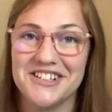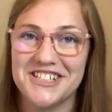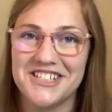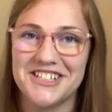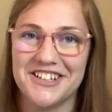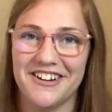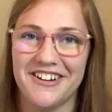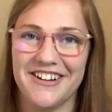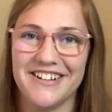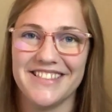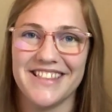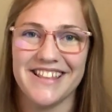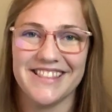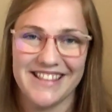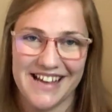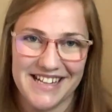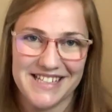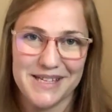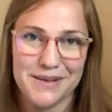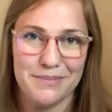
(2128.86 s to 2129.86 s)
sure that
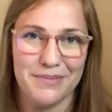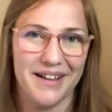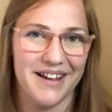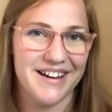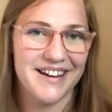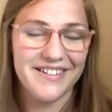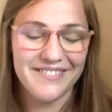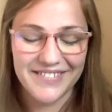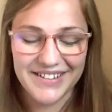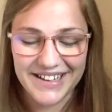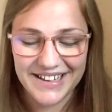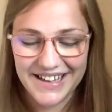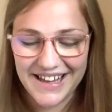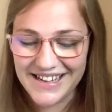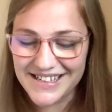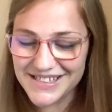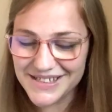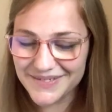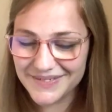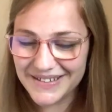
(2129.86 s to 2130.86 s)
that's a blend I really
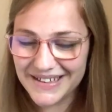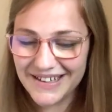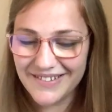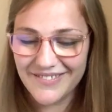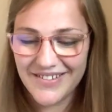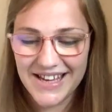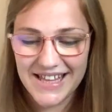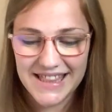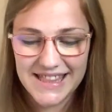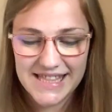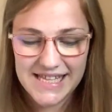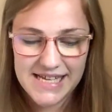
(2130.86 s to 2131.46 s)
like to work with.